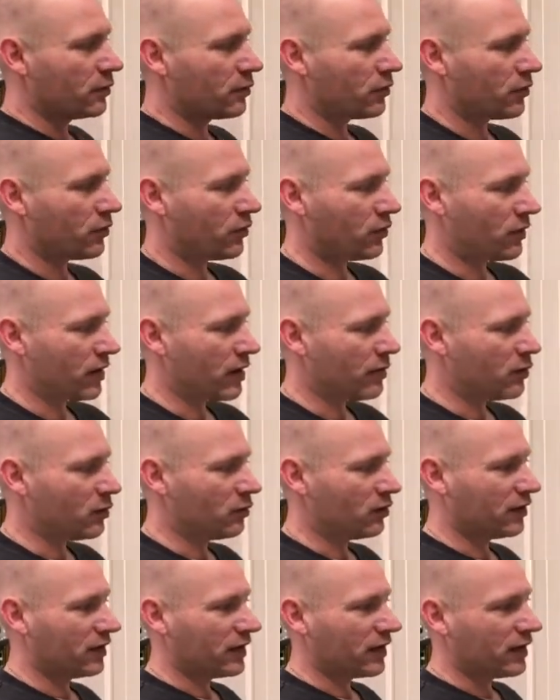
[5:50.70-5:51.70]

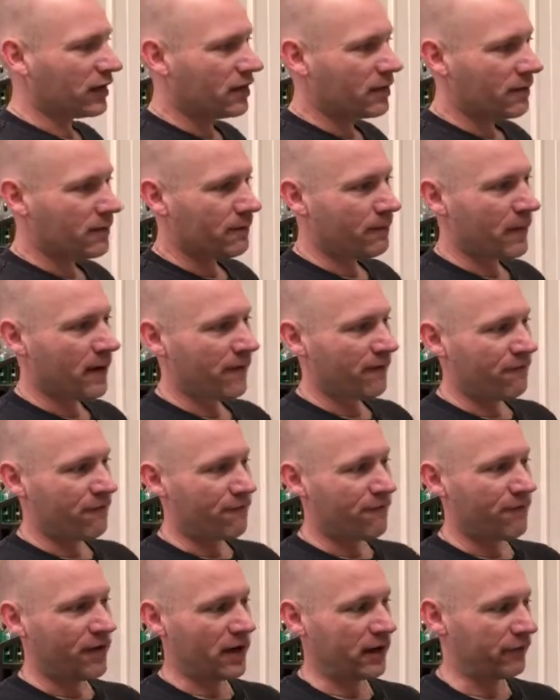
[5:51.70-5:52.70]
probably my
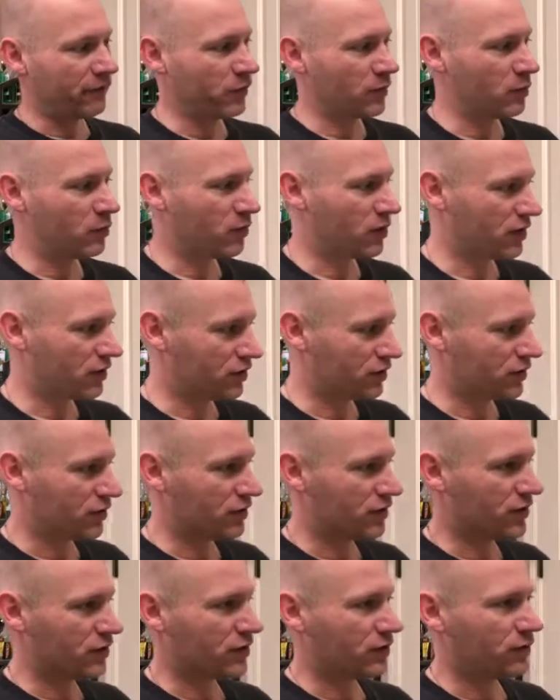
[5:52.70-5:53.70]
favorite
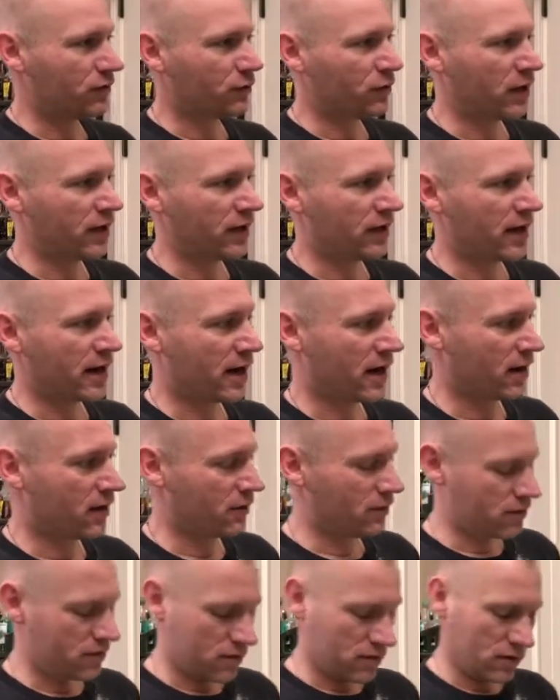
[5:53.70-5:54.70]
brushes right
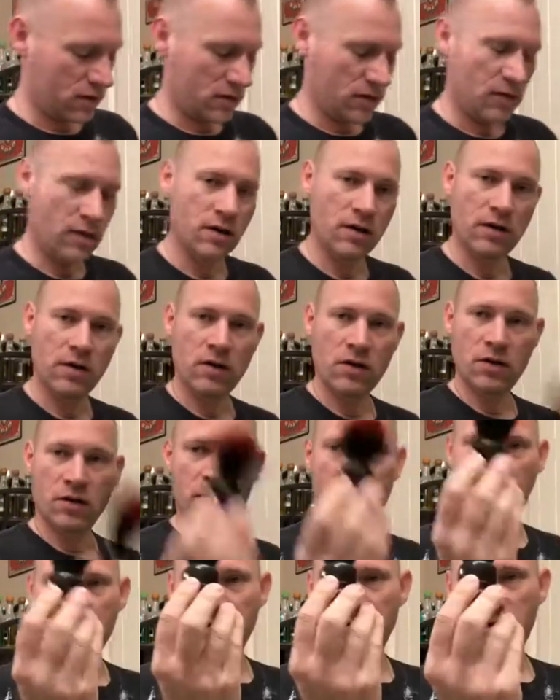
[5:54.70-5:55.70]
now
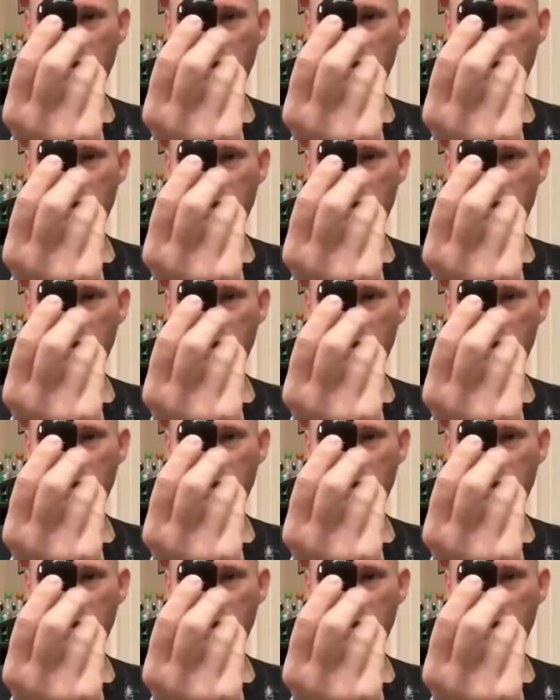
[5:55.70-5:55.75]
are